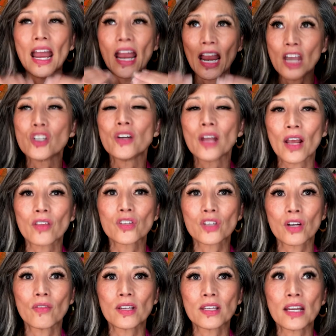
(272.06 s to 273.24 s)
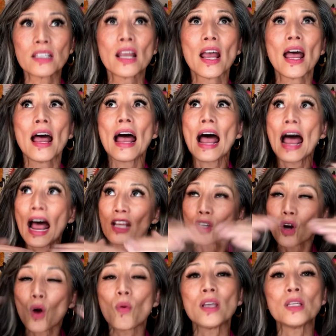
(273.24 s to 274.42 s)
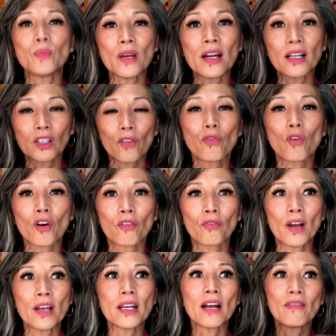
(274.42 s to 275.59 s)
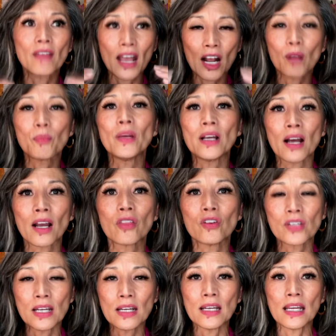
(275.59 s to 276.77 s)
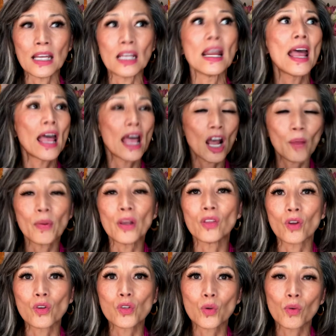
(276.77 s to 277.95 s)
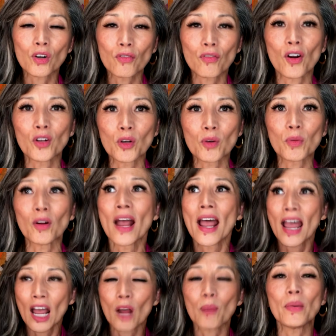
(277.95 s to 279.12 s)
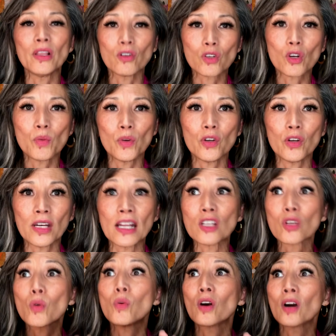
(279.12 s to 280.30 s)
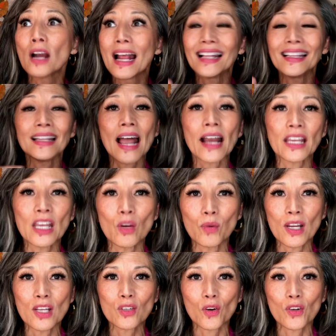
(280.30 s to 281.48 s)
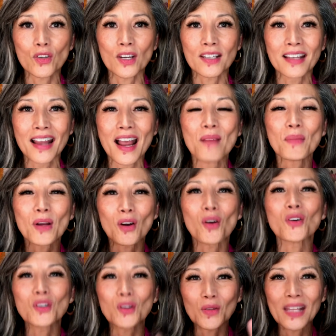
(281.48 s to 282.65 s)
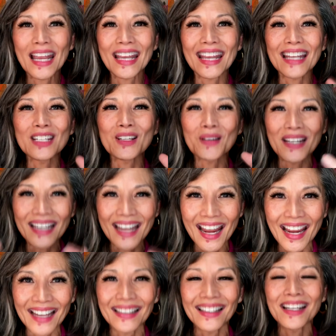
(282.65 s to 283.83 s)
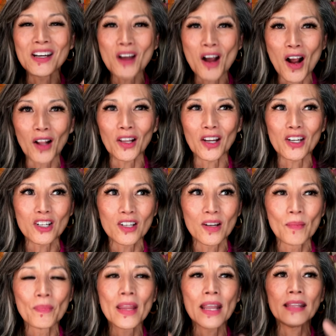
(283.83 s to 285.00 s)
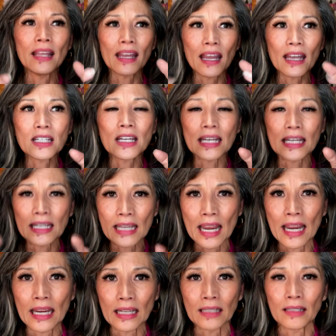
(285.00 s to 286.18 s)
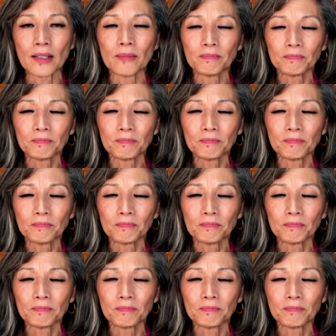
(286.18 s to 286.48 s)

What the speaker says: Asian Health Services has always been at the forefront of helping others in need, helping those who are vulnerable, helping those communities who are lacking resources, but also they get to gain the knowledge. They get to gain